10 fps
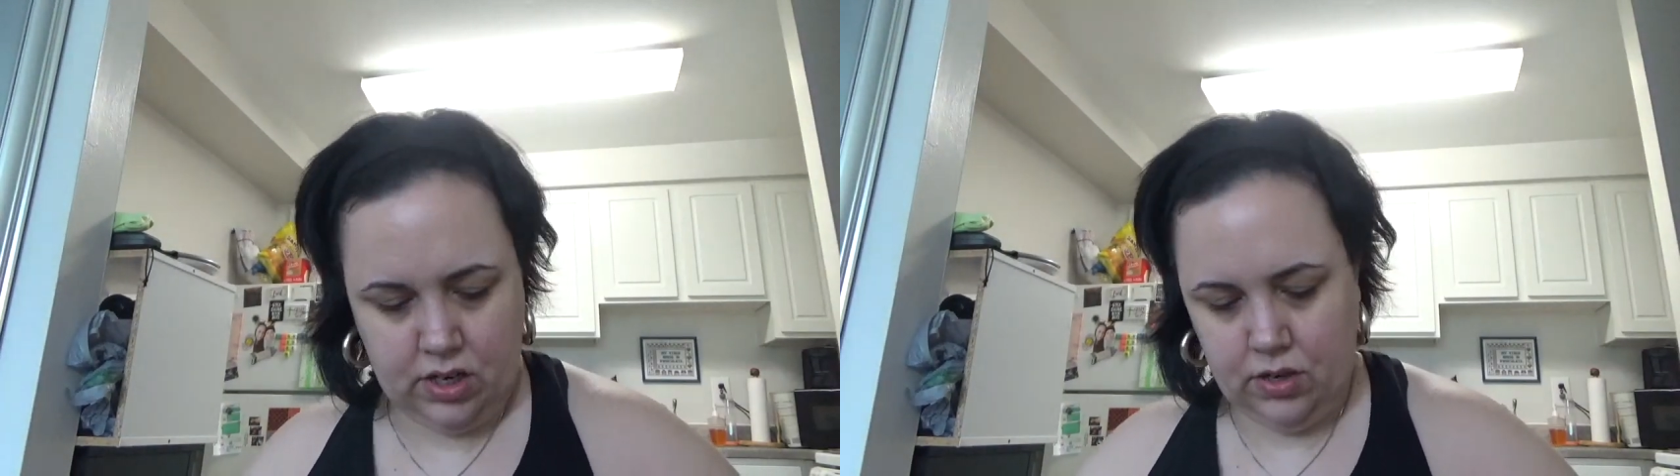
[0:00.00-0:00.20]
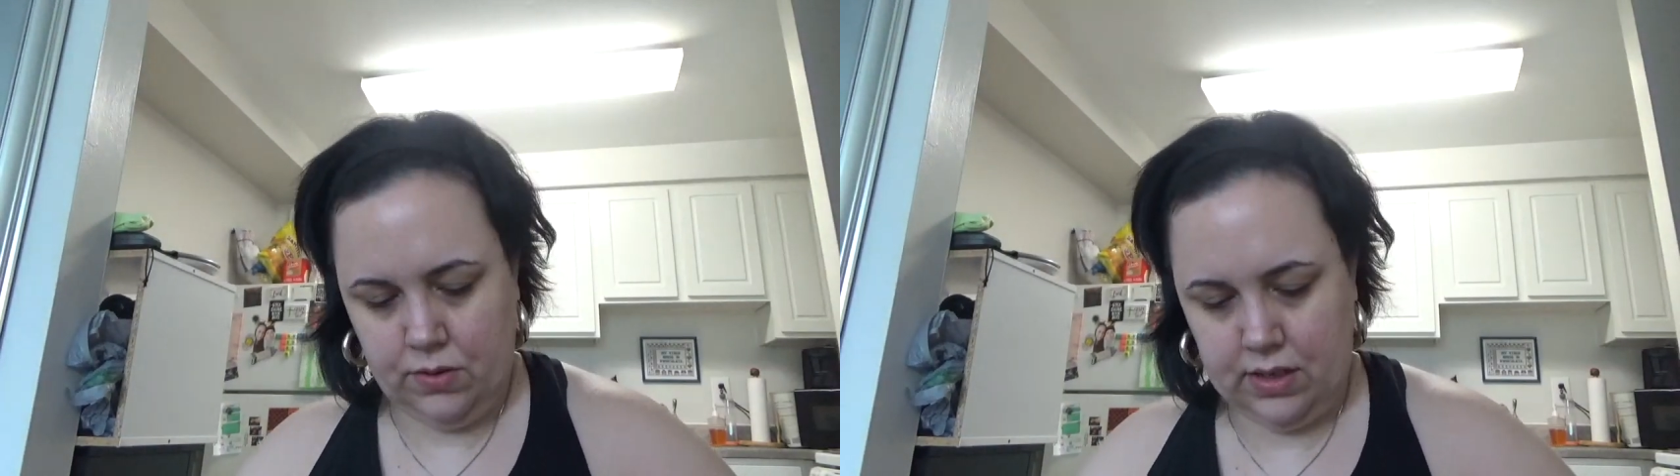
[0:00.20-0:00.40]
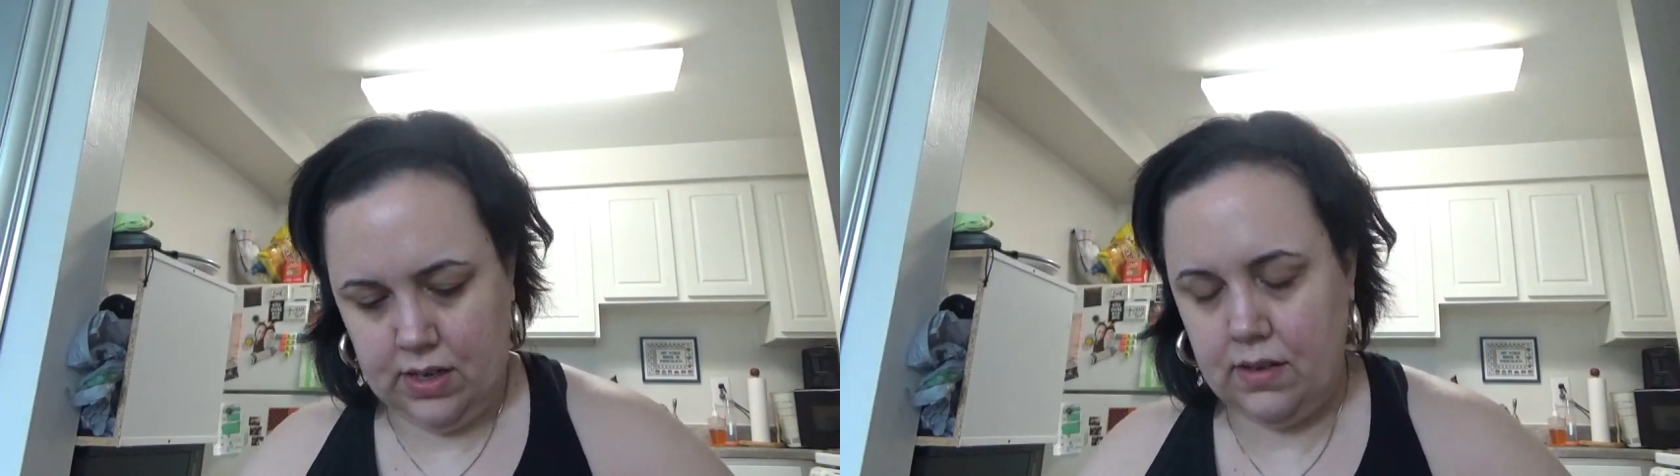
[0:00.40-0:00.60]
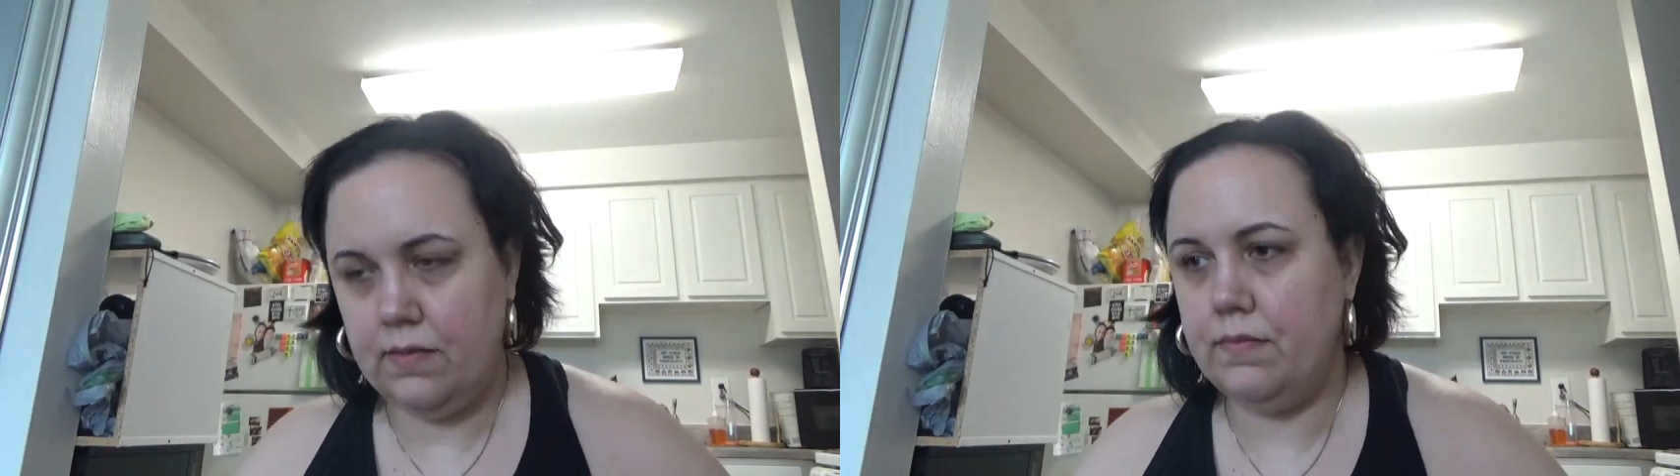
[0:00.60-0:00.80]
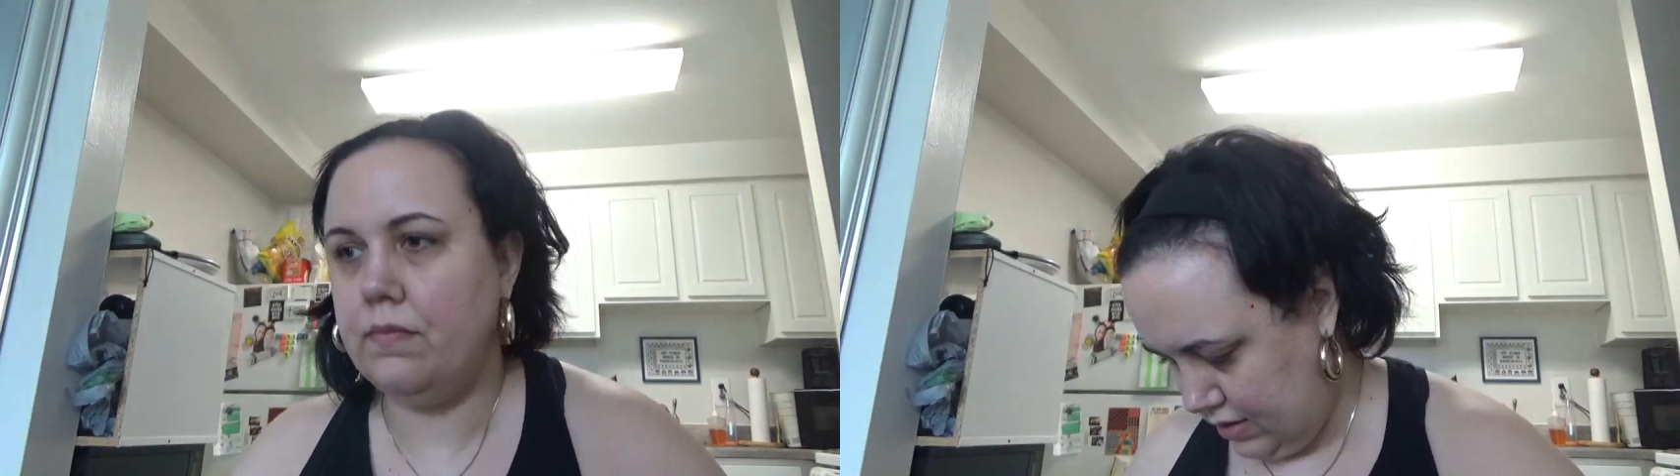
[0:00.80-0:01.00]
use it.
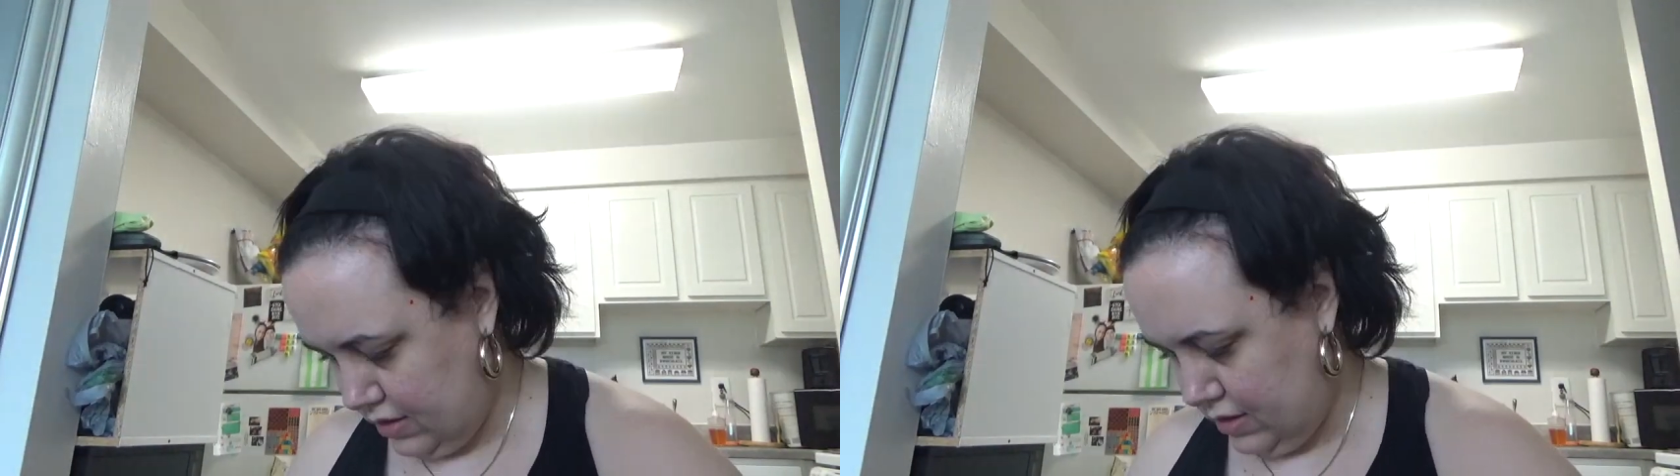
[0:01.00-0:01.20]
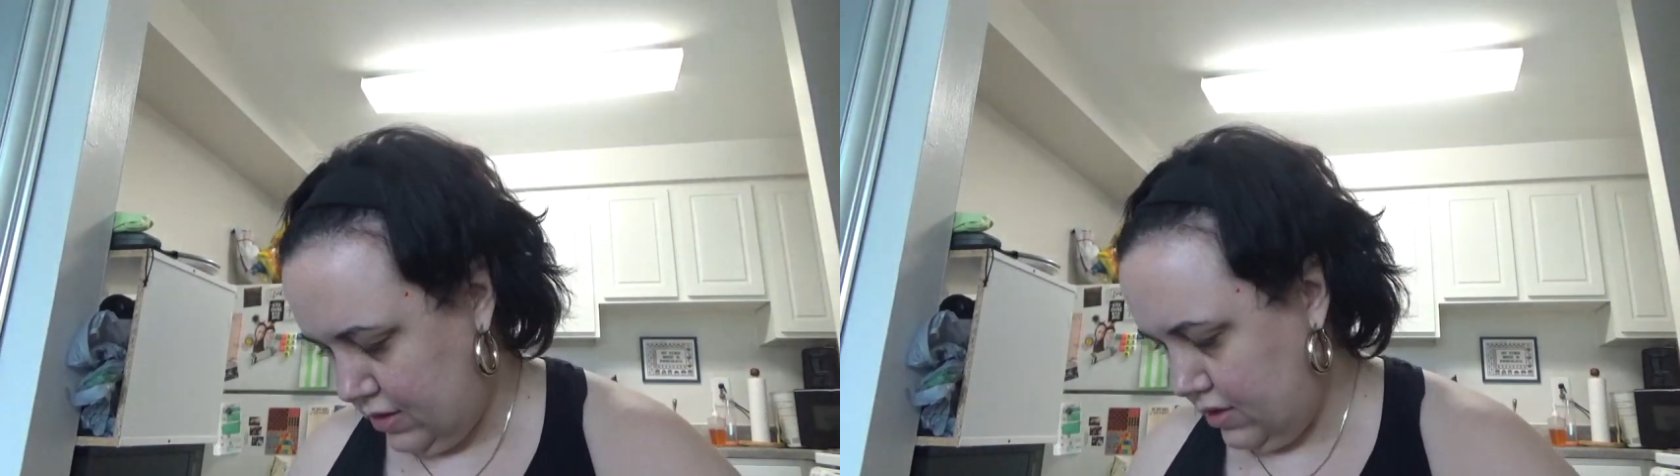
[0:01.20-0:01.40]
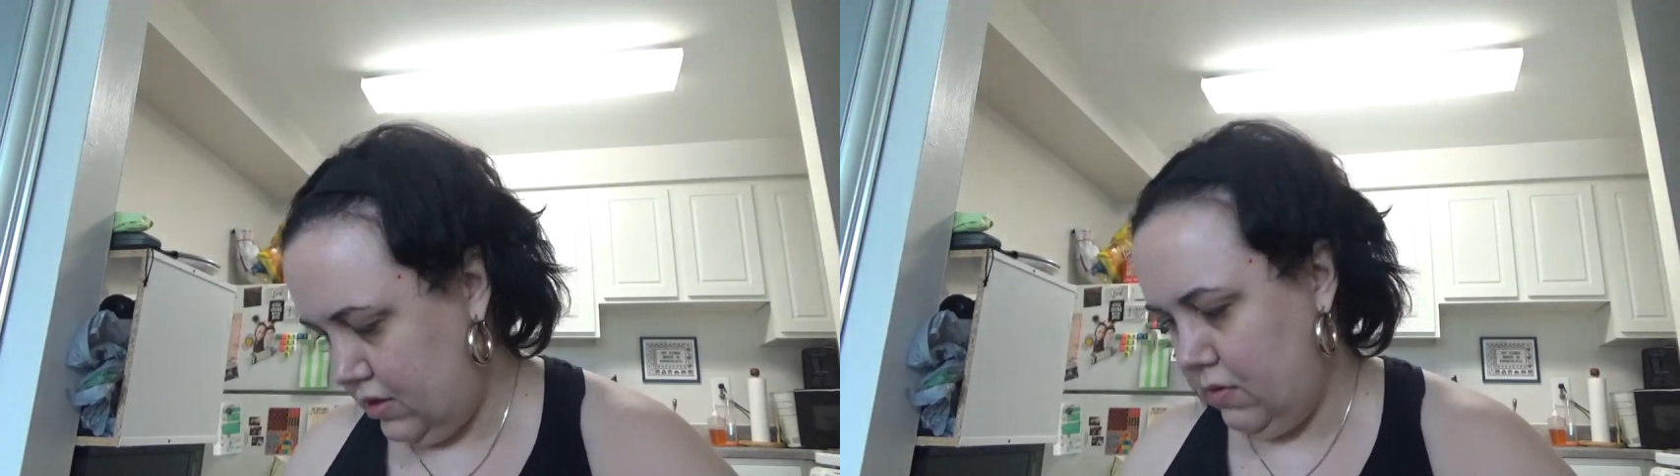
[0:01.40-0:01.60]
So